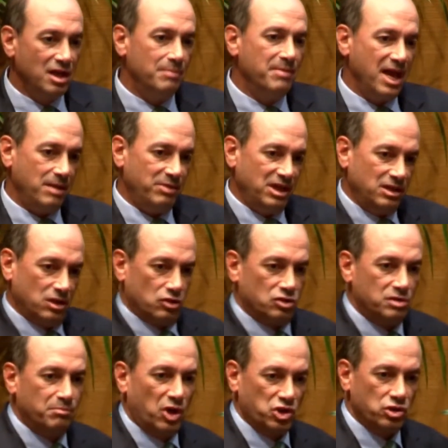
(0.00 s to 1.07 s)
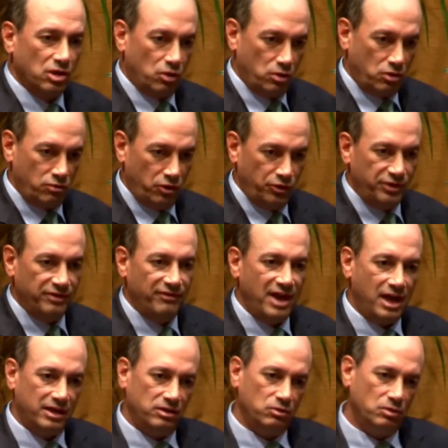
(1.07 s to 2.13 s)
Maybe there's much lower growth in
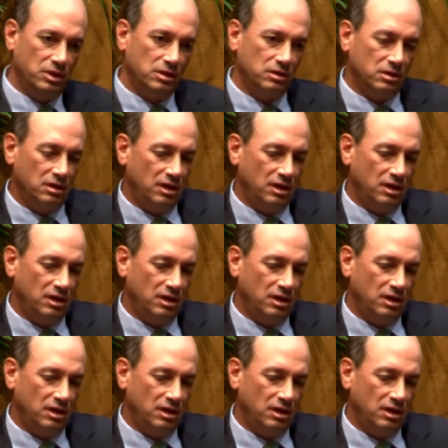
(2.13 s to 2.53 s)
value and